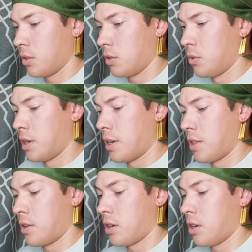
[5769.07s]
Ooh,
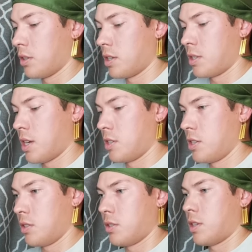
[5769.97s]
another alt art
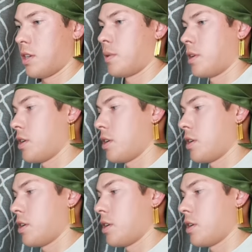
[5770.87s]
Sanji. So there we